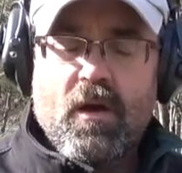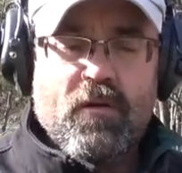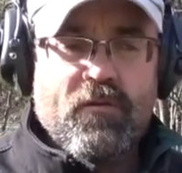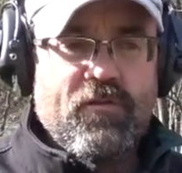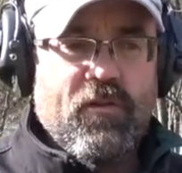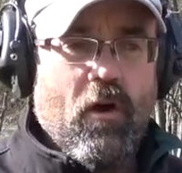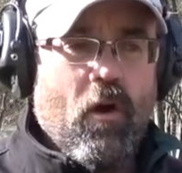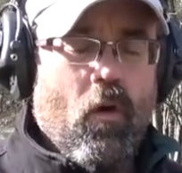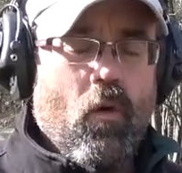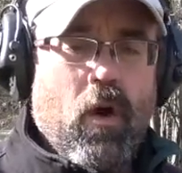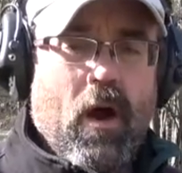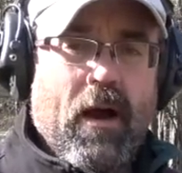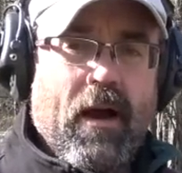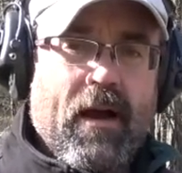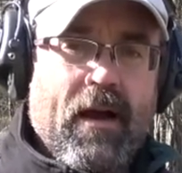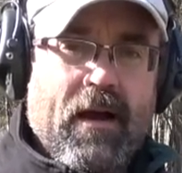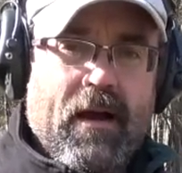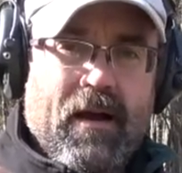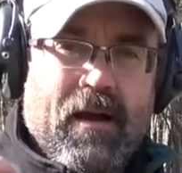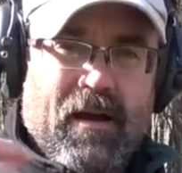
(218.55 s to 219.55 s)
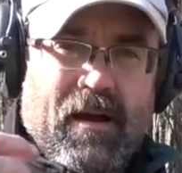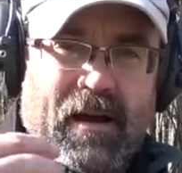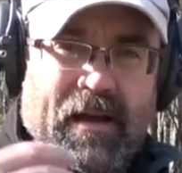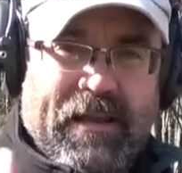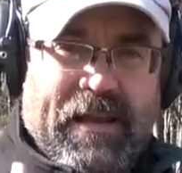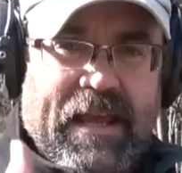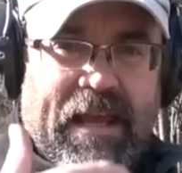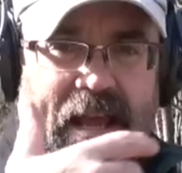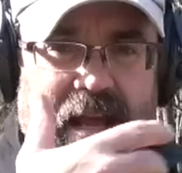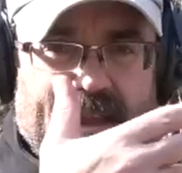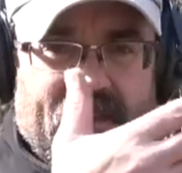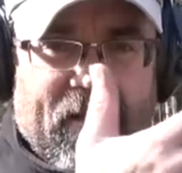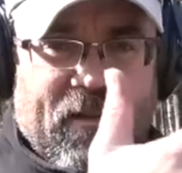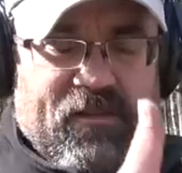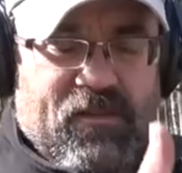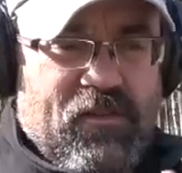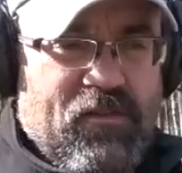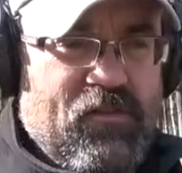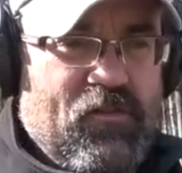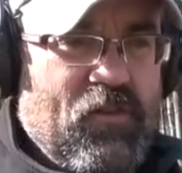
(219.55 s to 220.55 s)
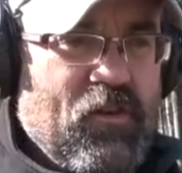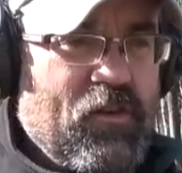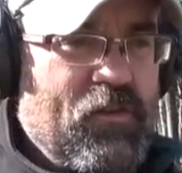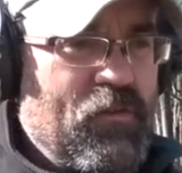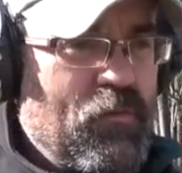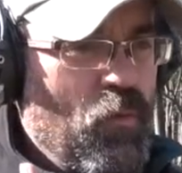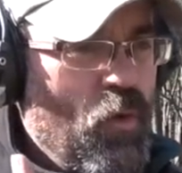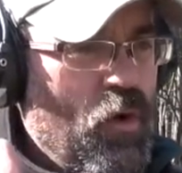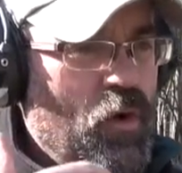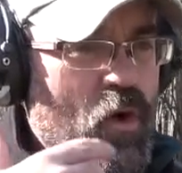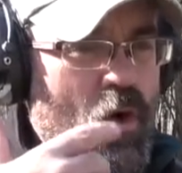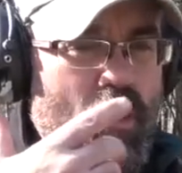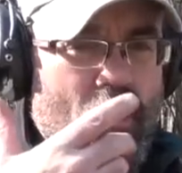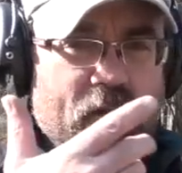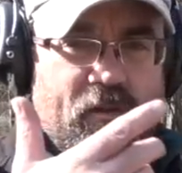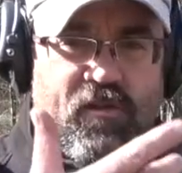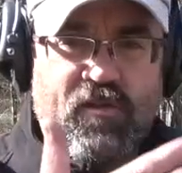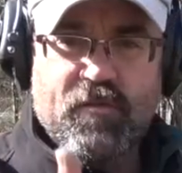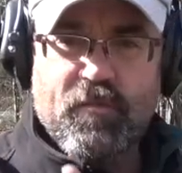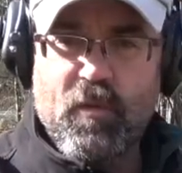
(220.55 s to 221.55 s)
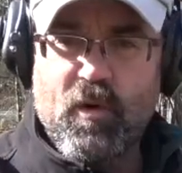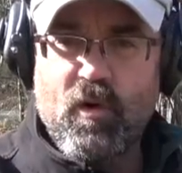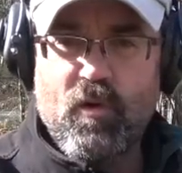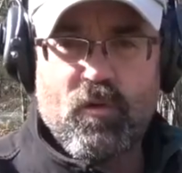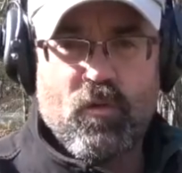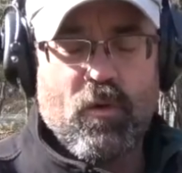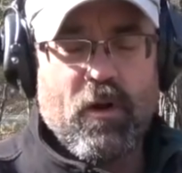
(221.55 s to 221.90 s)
So again, this is just, we're going smooth.